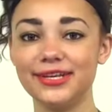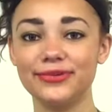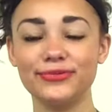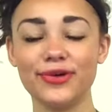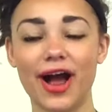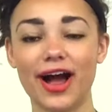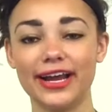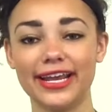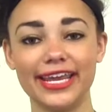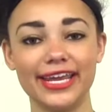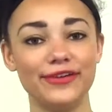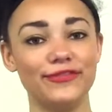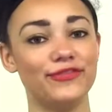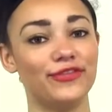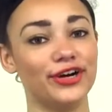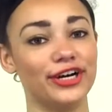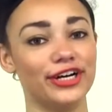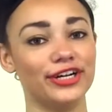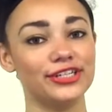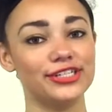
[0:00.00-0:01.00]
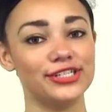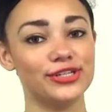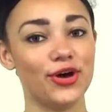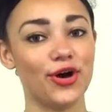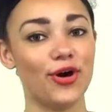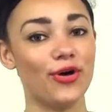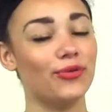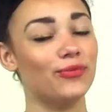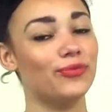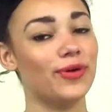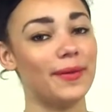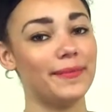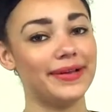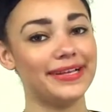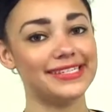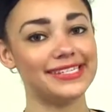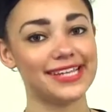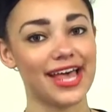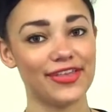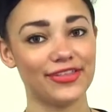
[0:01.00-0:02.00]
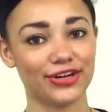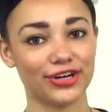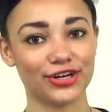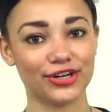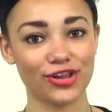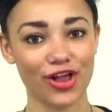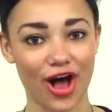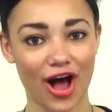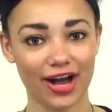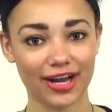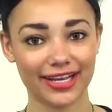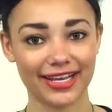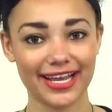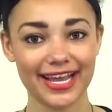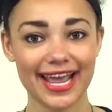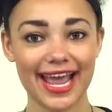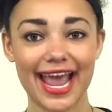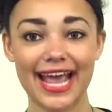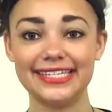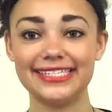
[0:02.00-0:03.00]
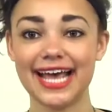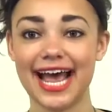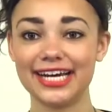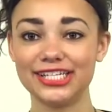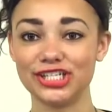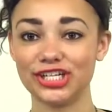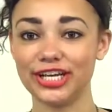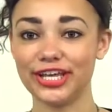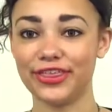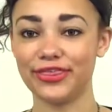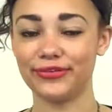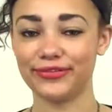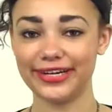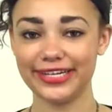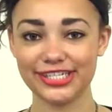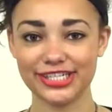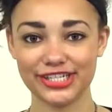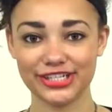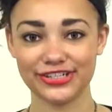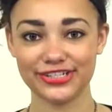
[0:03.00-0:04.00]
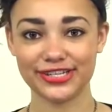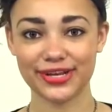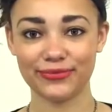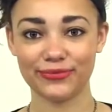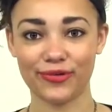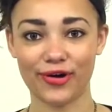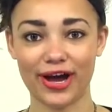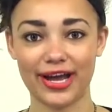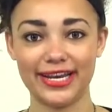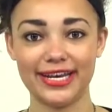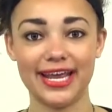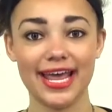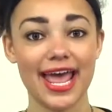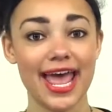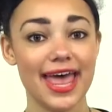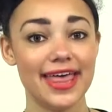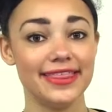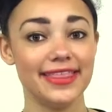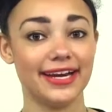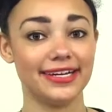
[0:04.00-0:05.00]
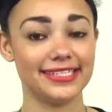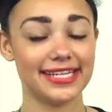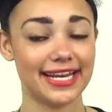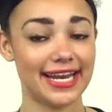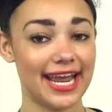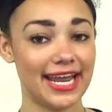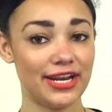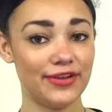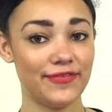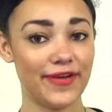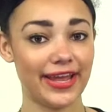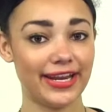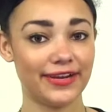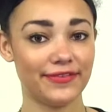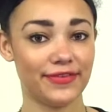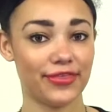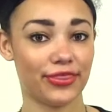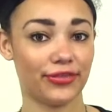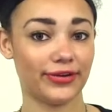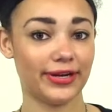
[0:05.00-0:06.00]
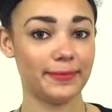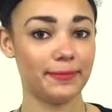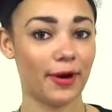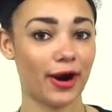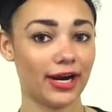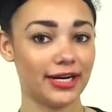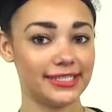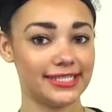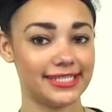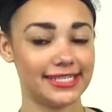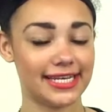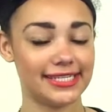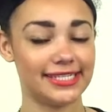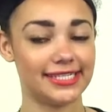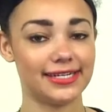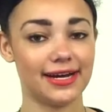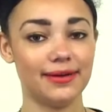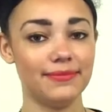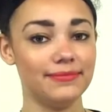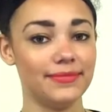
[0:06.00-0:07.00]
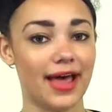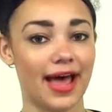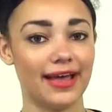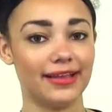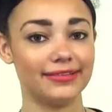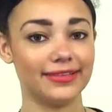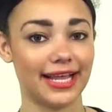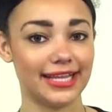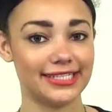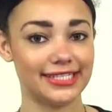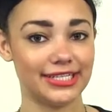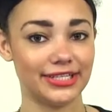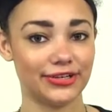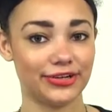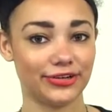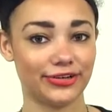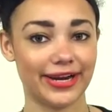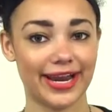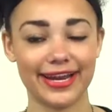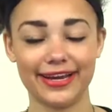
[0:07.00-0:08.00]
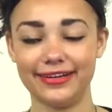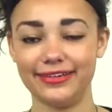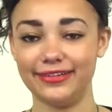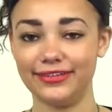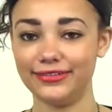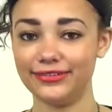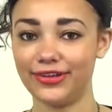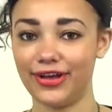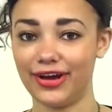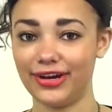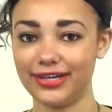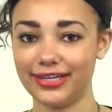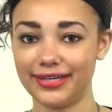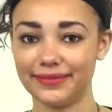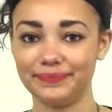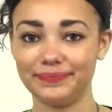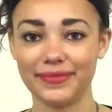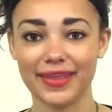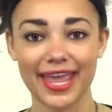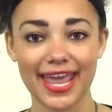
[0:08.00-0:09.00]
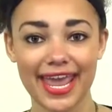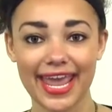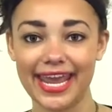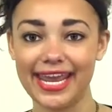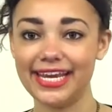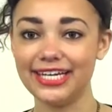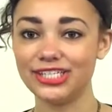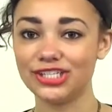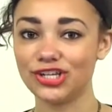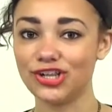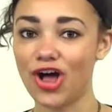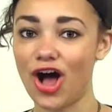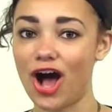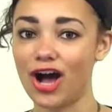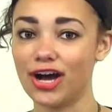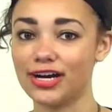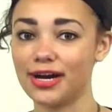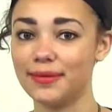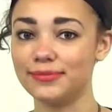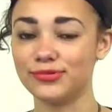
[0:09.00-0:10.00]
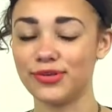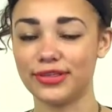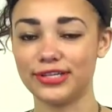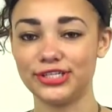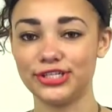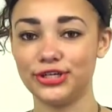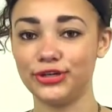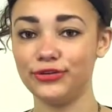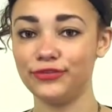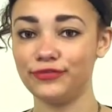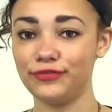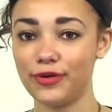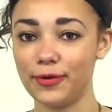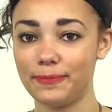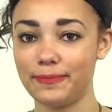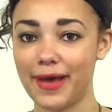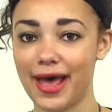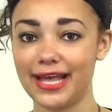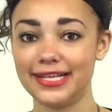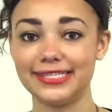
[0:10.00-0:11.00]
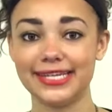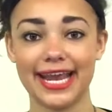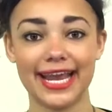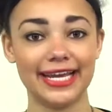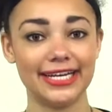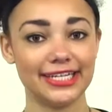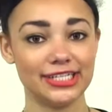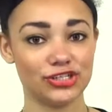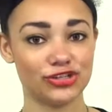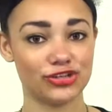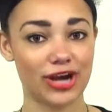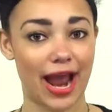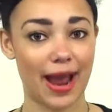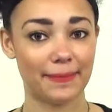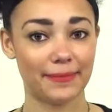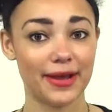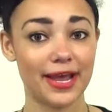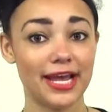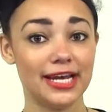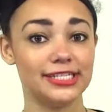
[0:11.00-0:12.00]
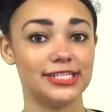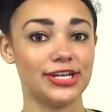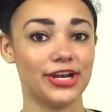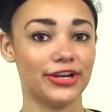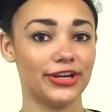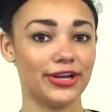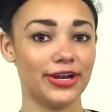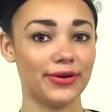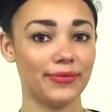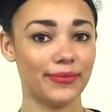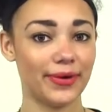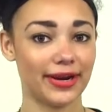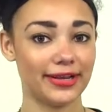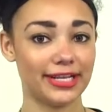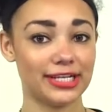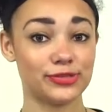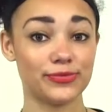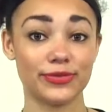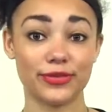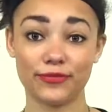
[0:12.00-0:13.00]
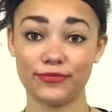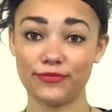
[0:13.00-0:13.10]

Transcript: the Rocky 4EurSole Women's Leather Clog. It's actually three shoes in one. There's an innovative three-part system that lets you create a new look. Each clog comes with two footbeds and a strap, so you can wear this with